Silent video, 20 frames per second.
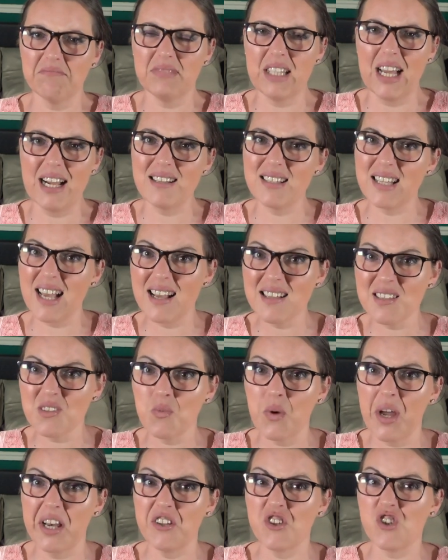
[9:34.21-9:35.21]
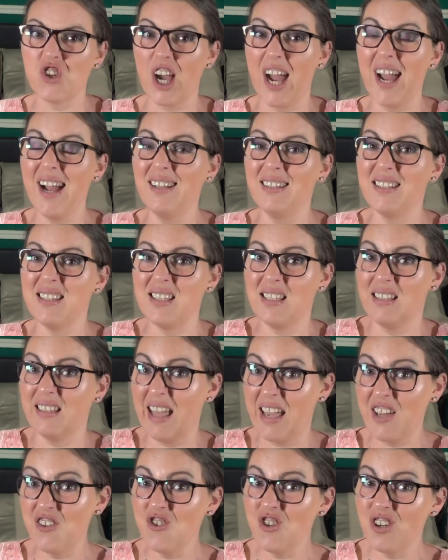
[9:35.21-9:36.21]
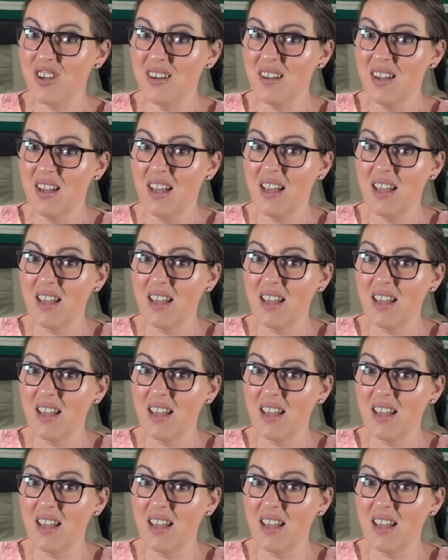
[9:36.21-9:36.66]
tells us when a child is in danger?